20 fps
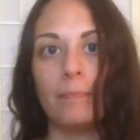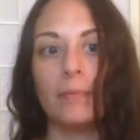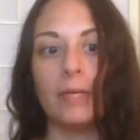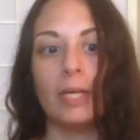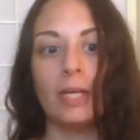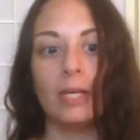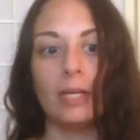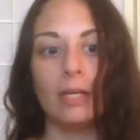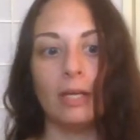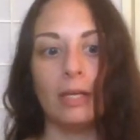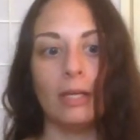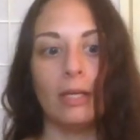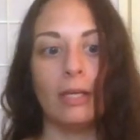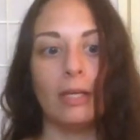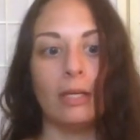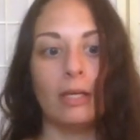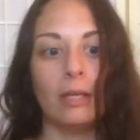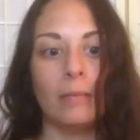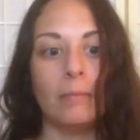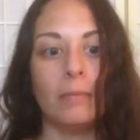
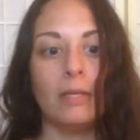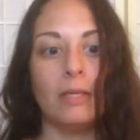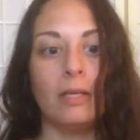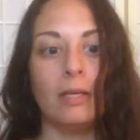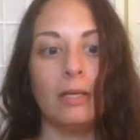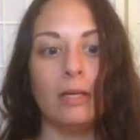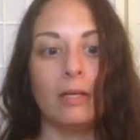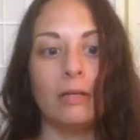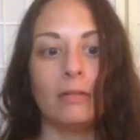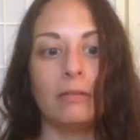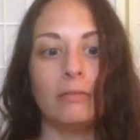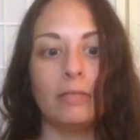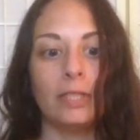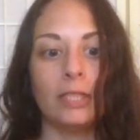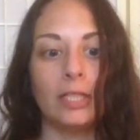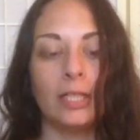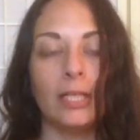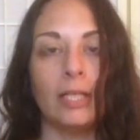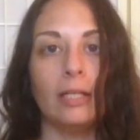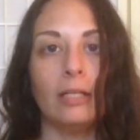it can be a
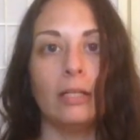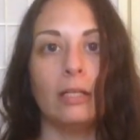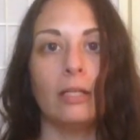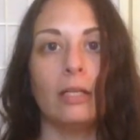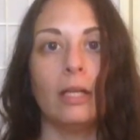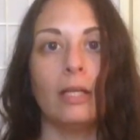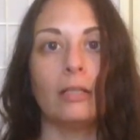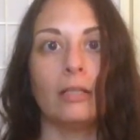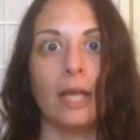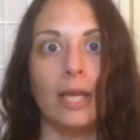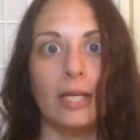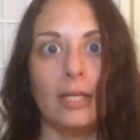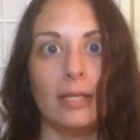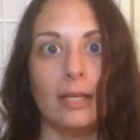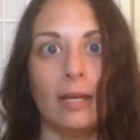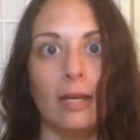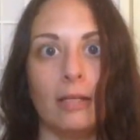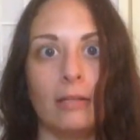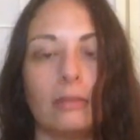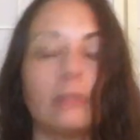very
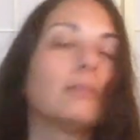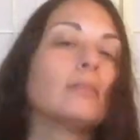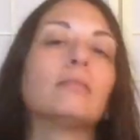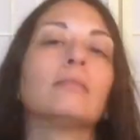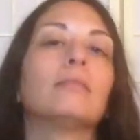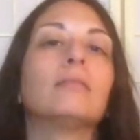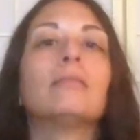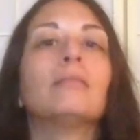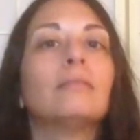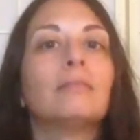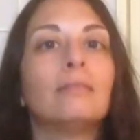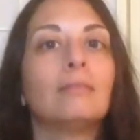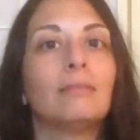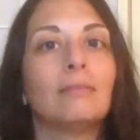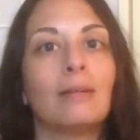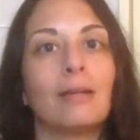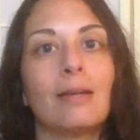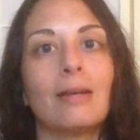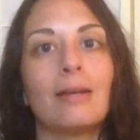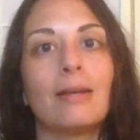enlightening,
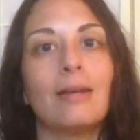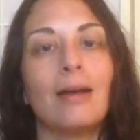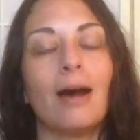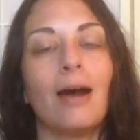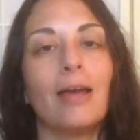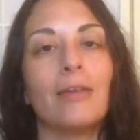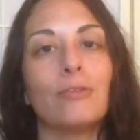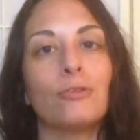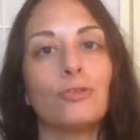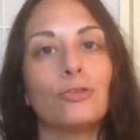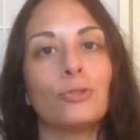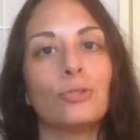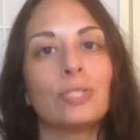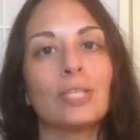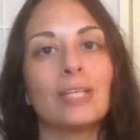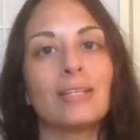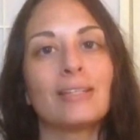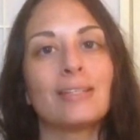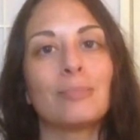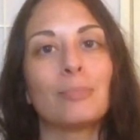not in the true
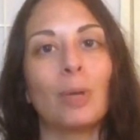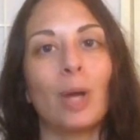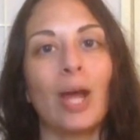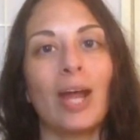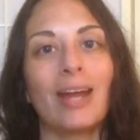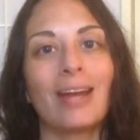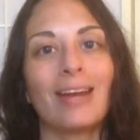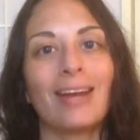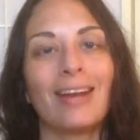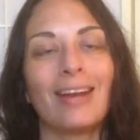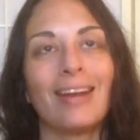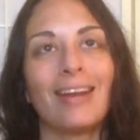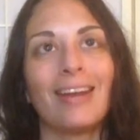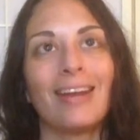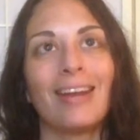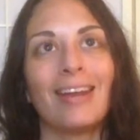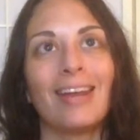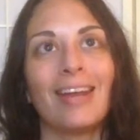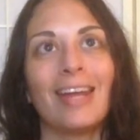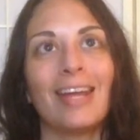sense, but
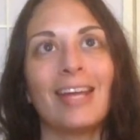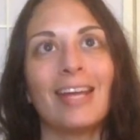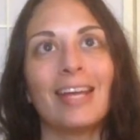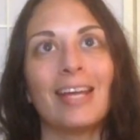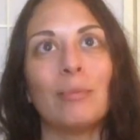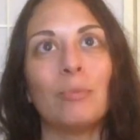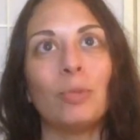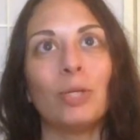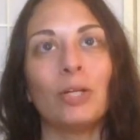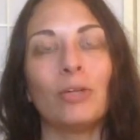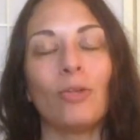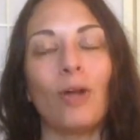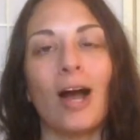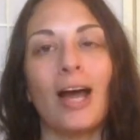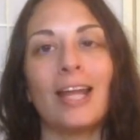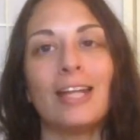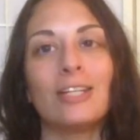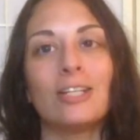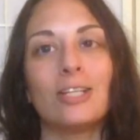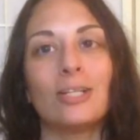it can bring a
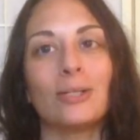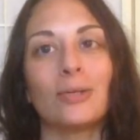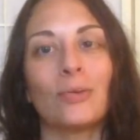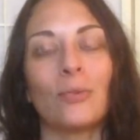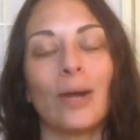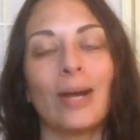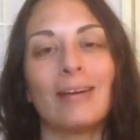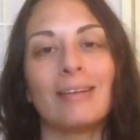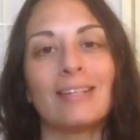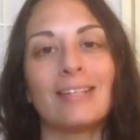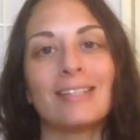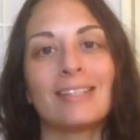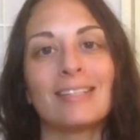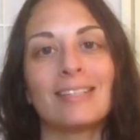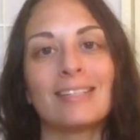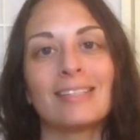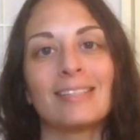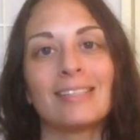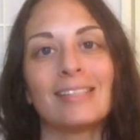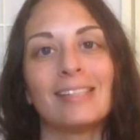lot into your
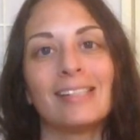awareness.